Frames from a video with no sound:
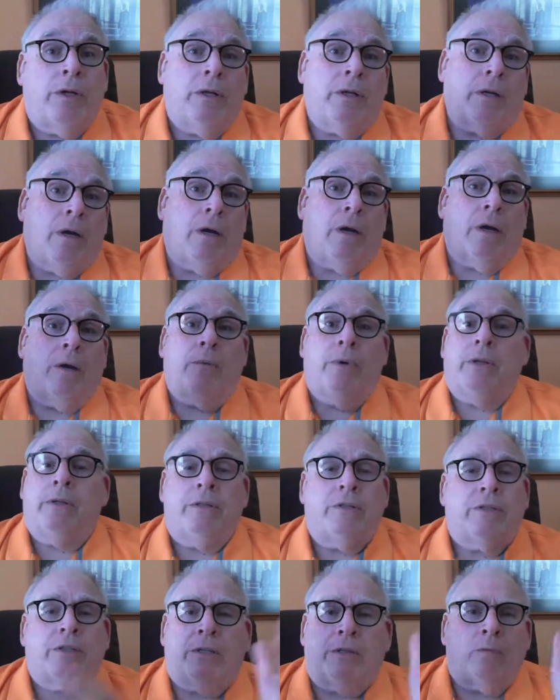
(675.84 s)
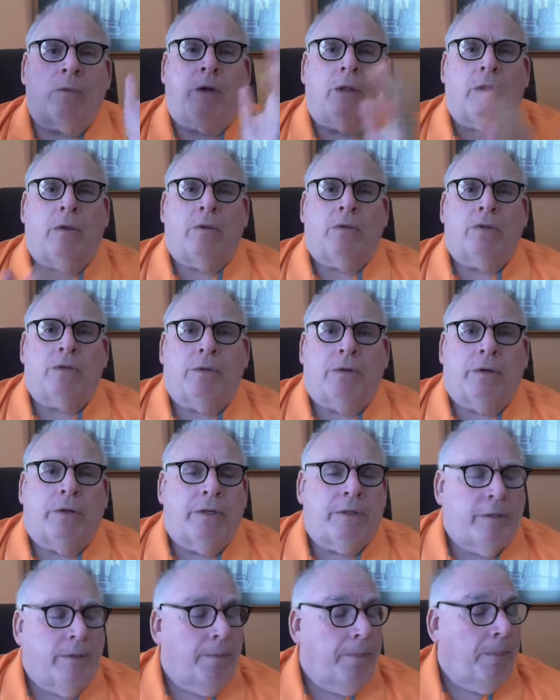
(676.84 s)
in a car. It's one of those
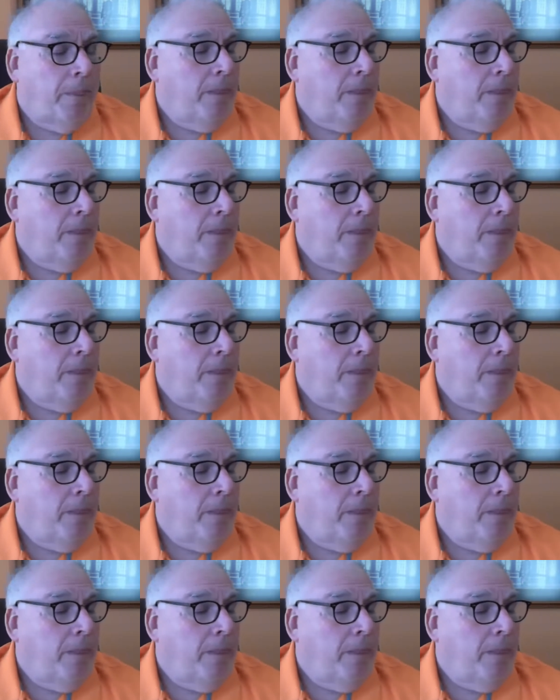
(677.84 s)
stories.